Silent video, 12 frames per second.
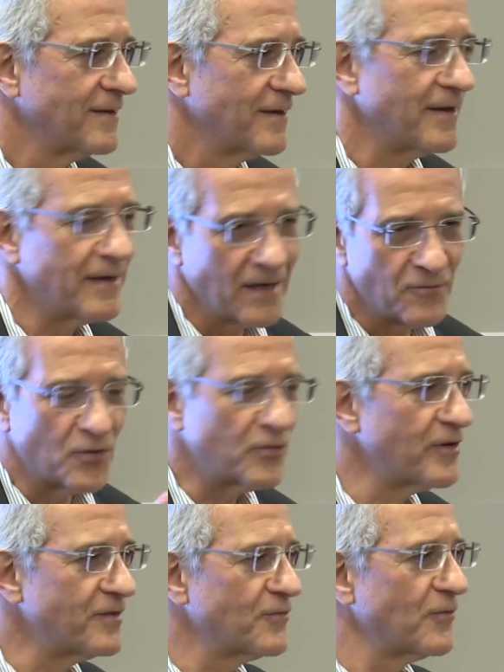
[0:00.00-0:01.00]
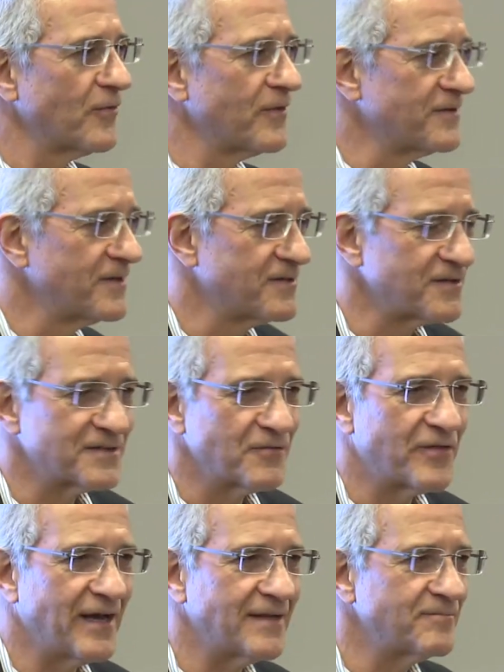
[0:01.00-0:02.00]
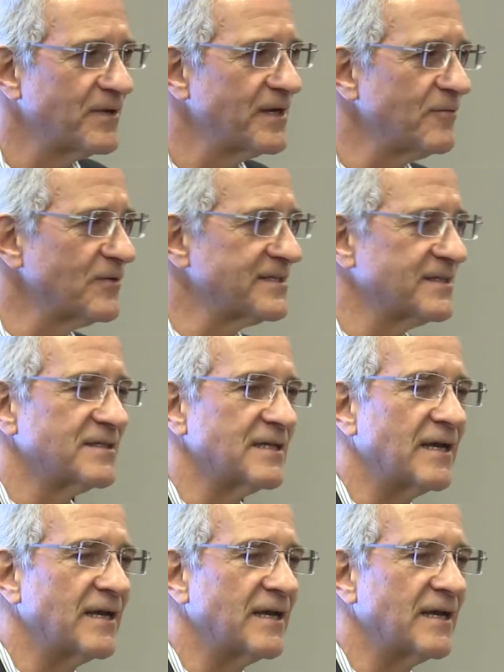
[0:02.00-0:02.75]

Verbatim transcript: And I won't go into all the details of that, but it was a,